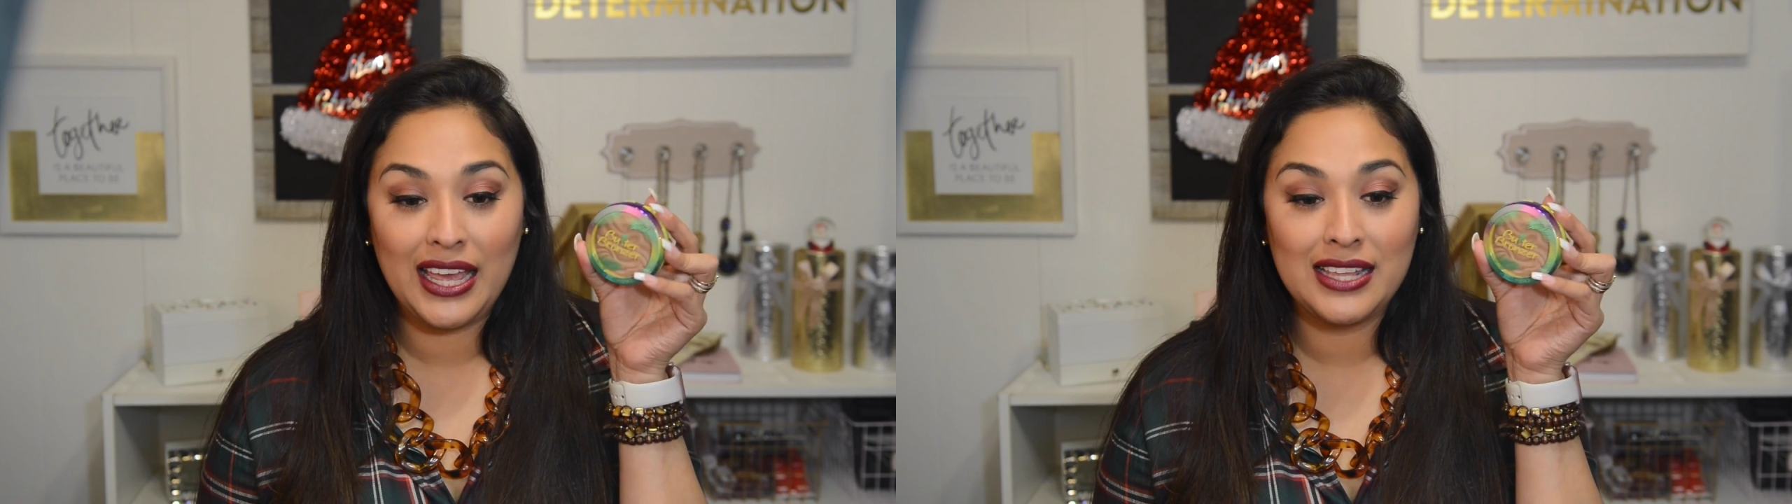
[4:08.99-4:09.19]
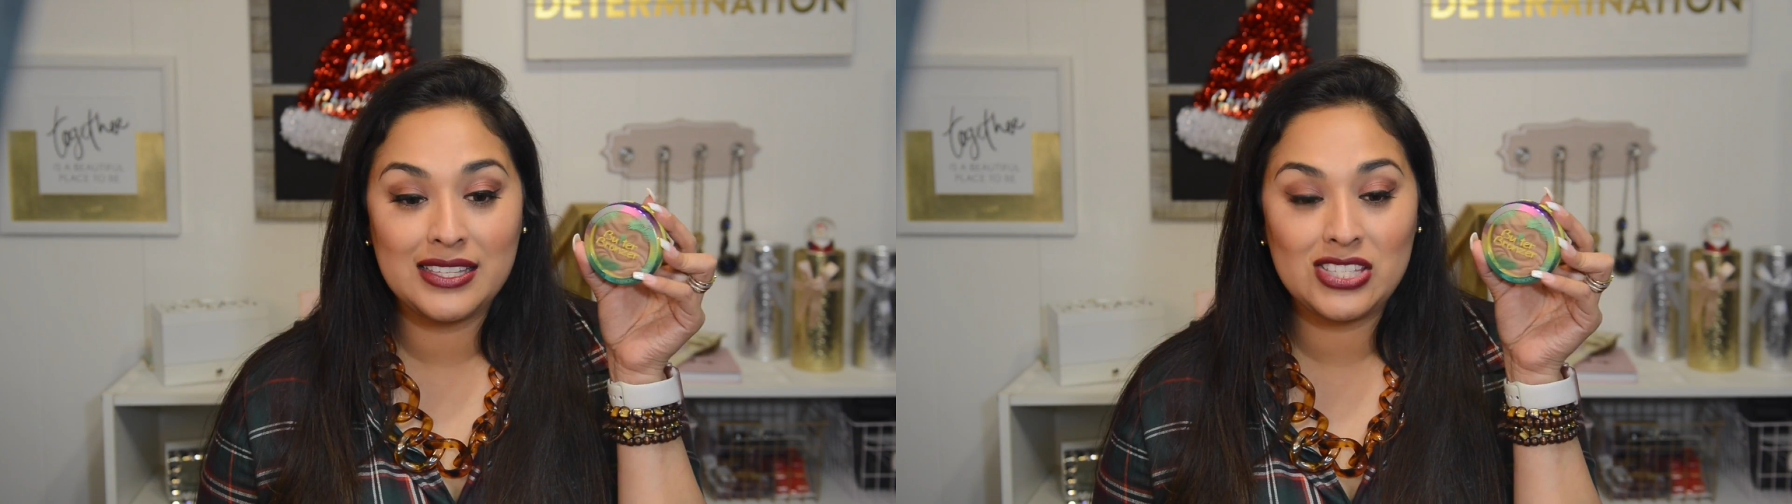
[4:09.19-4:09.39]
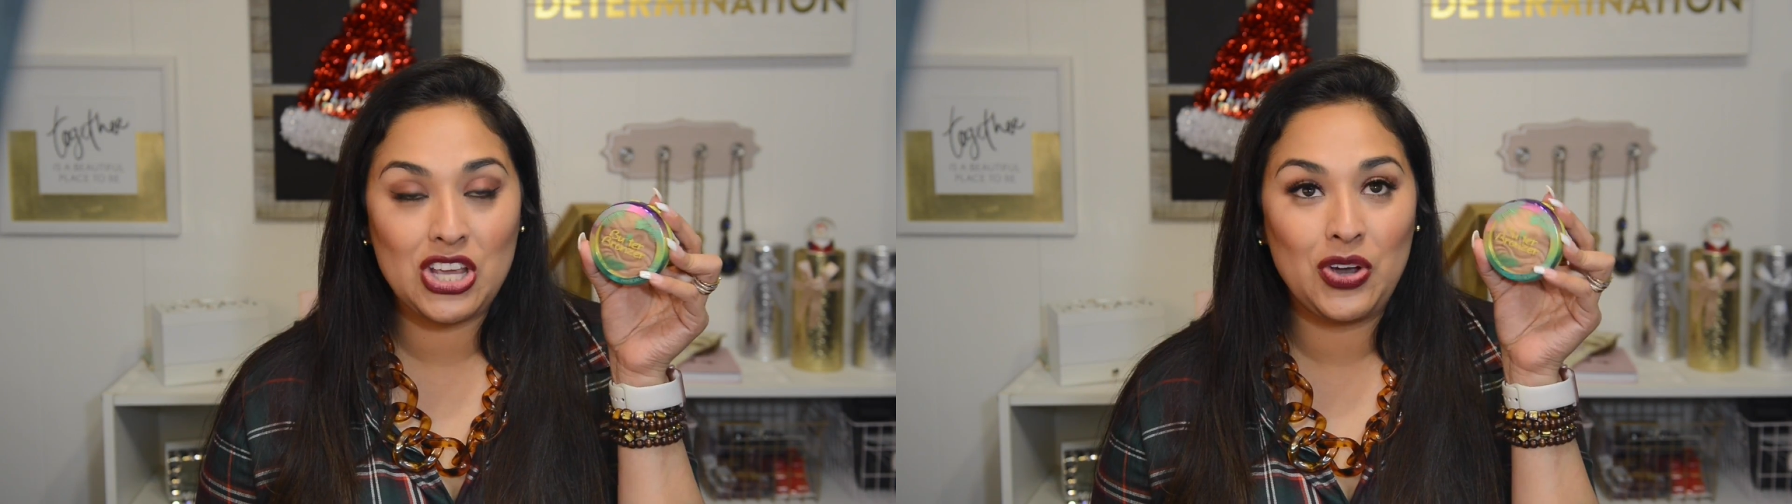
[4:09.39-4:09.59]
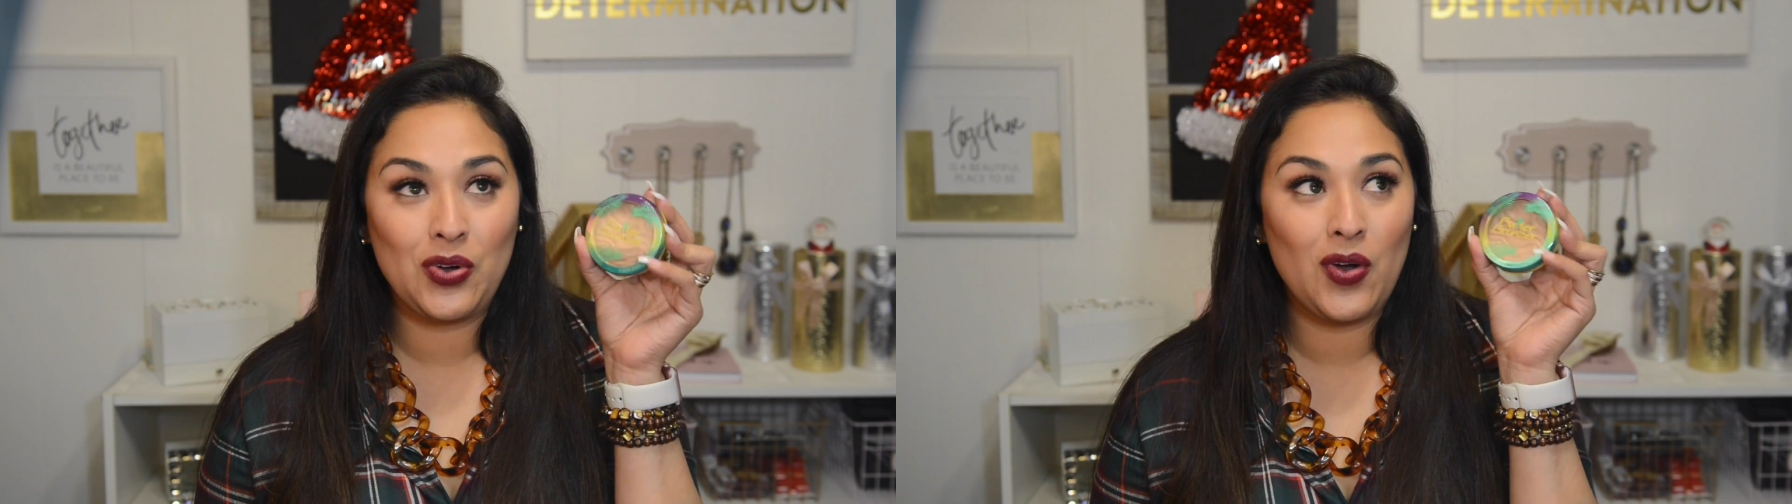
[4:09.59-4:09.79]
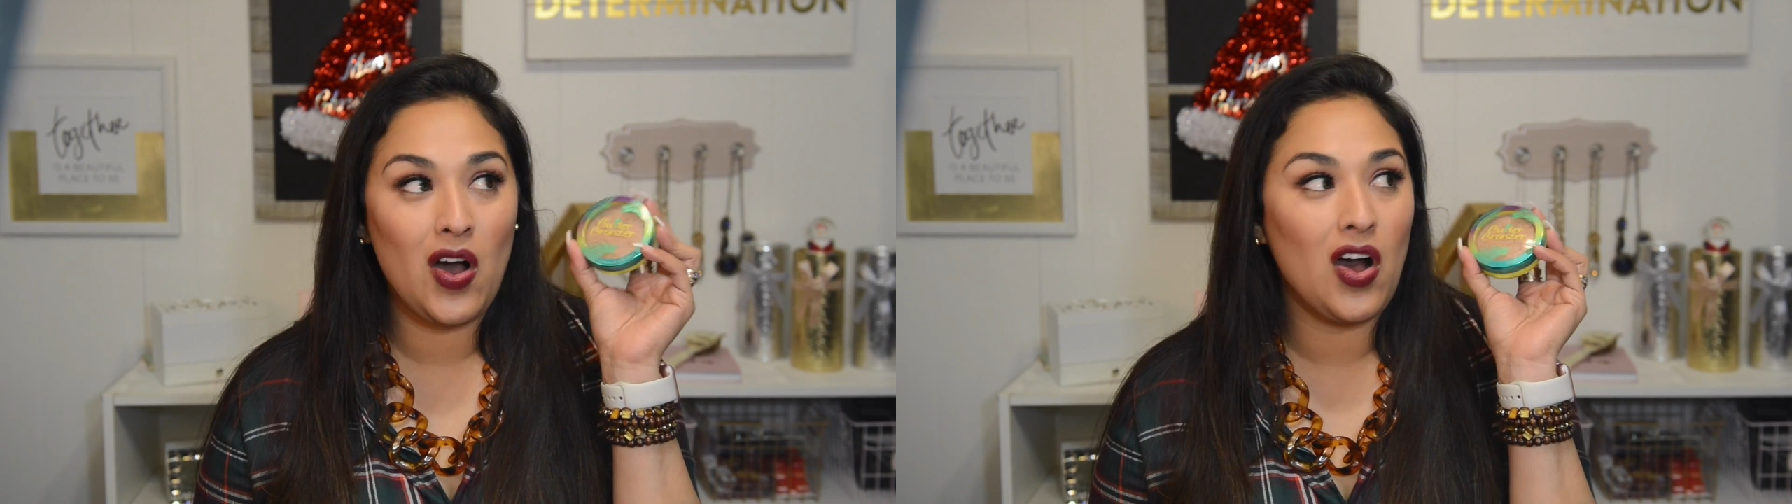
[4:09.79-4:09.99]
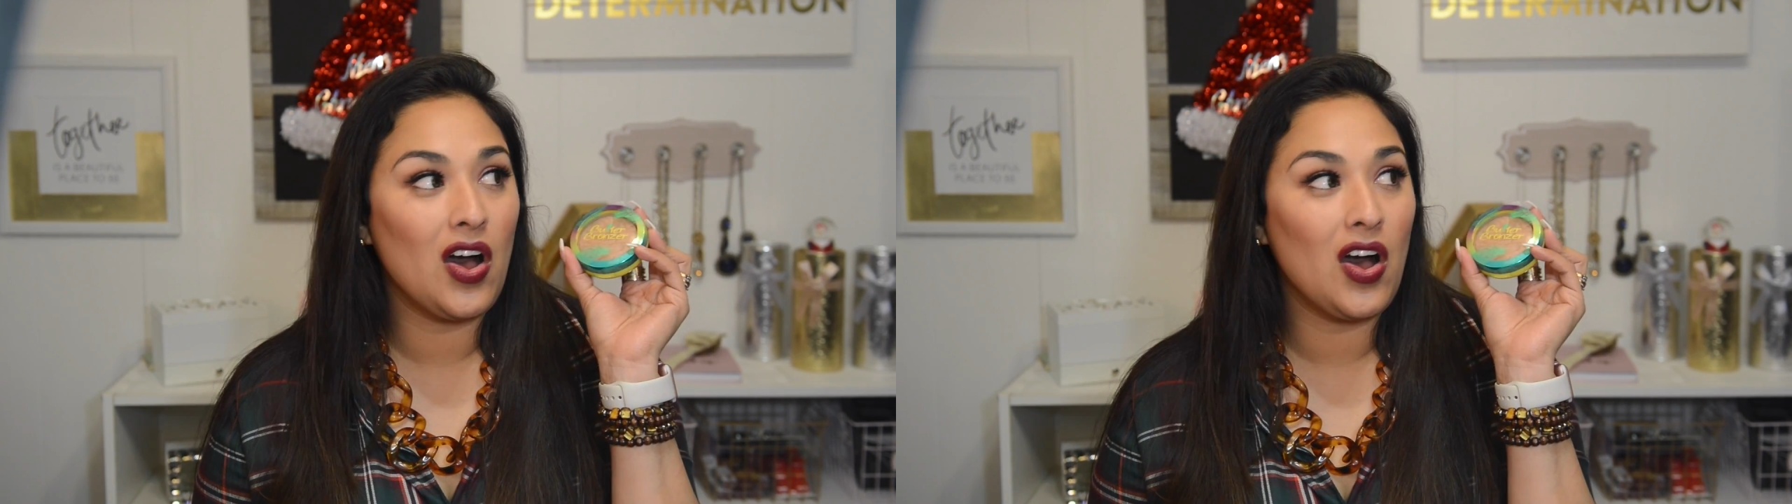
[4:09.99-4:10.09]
Butter Bronzer.